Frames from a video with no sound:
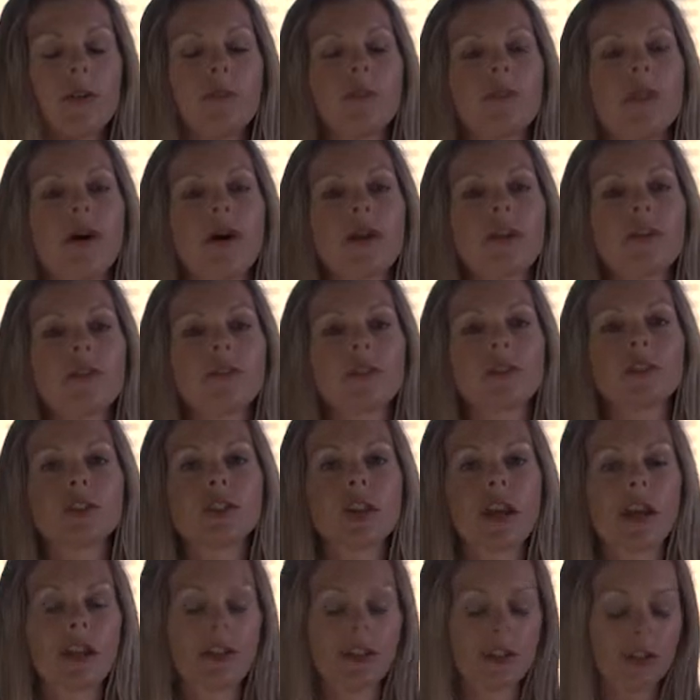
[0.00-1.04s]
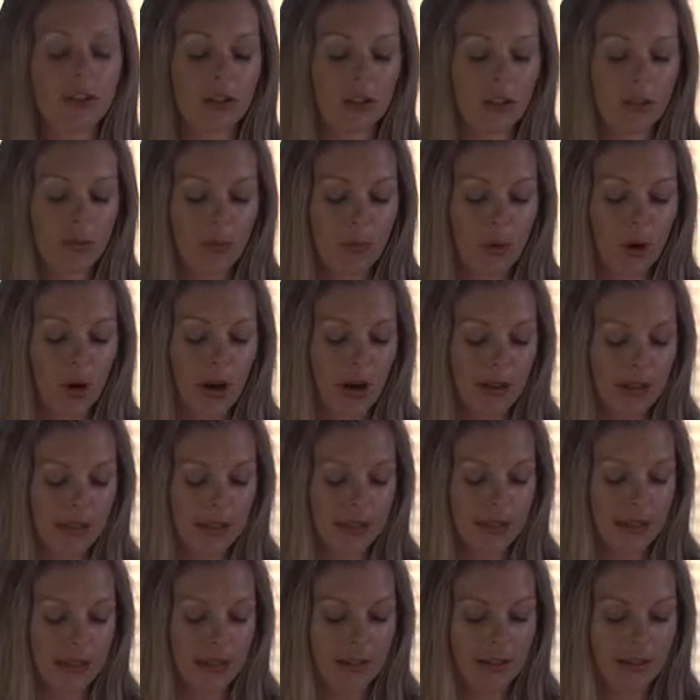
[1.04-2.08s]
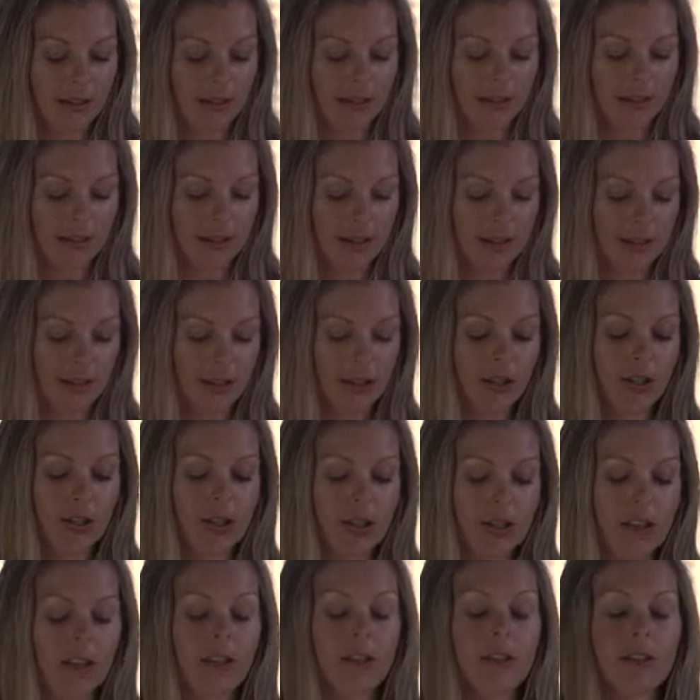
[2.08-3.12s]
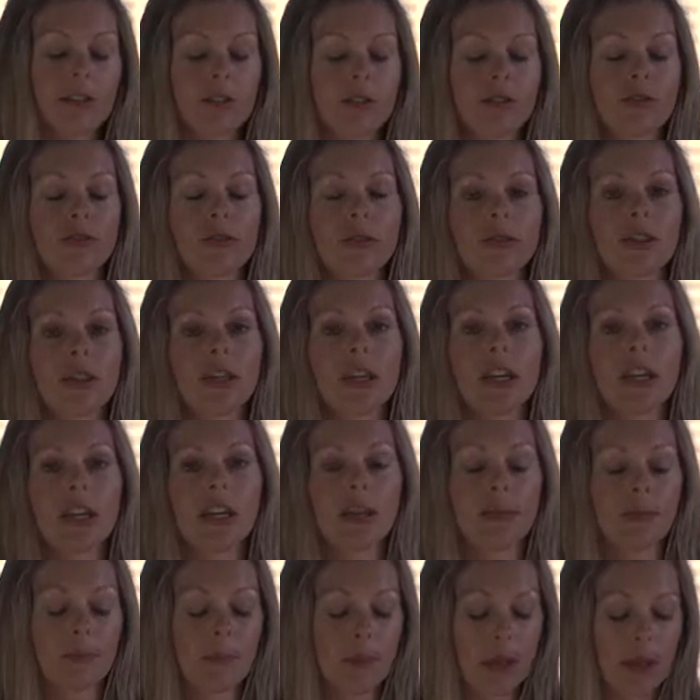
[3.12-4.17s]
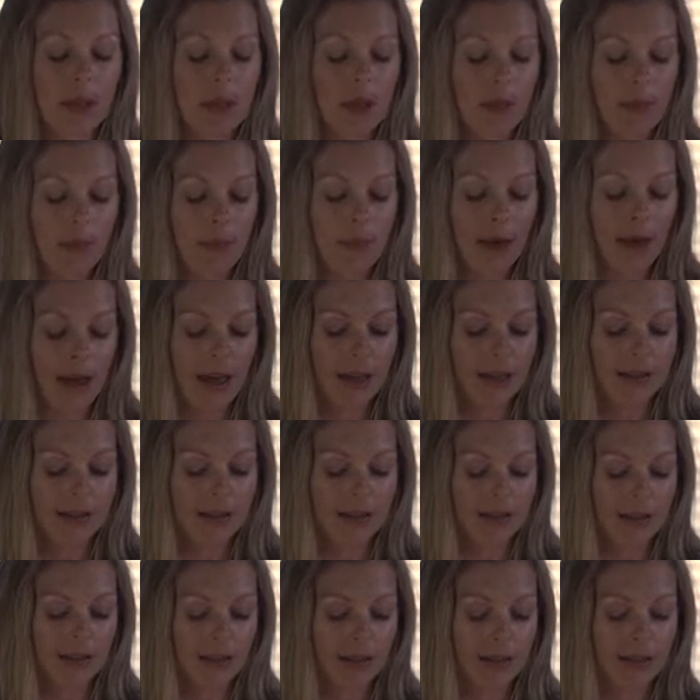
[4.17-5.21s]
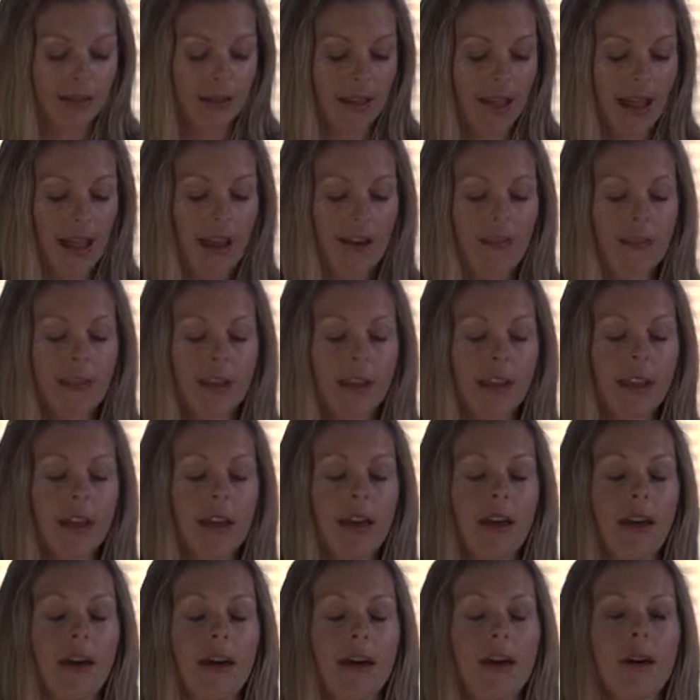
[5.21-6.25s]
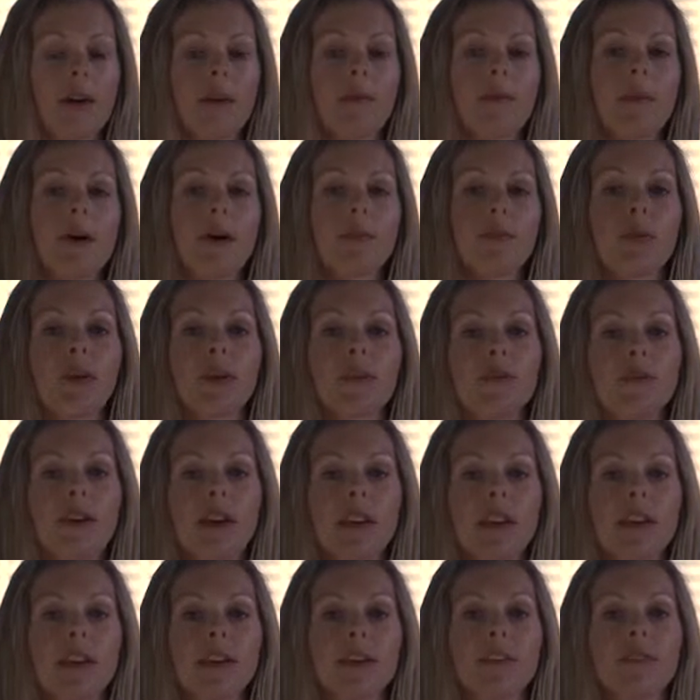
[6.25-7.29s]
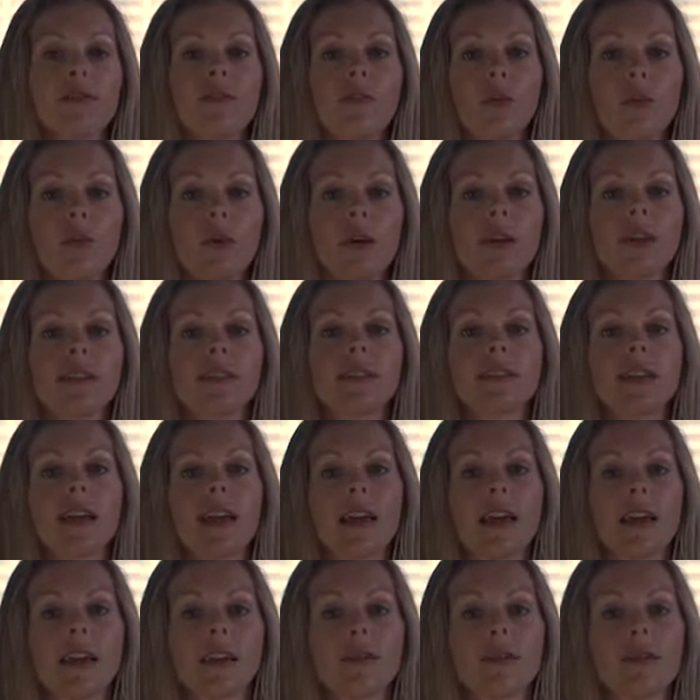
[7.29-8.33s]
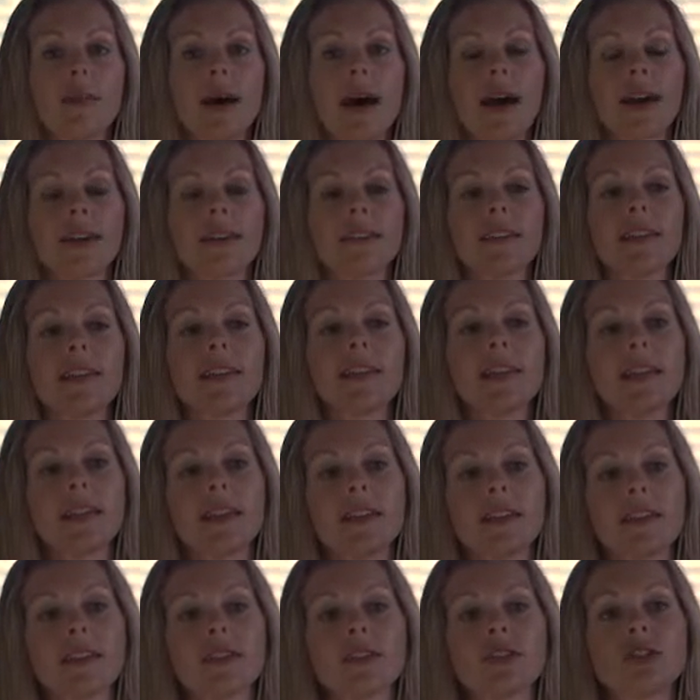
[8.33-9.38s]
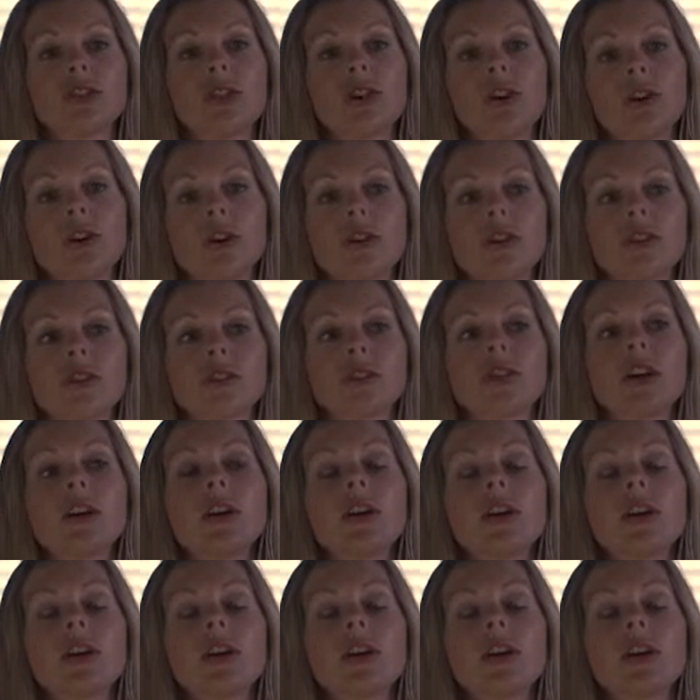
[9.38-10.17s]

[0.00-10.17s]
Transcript: Bonhoeffer challenged the process during Hitler's regime by having a prophetic voice and by leading the charge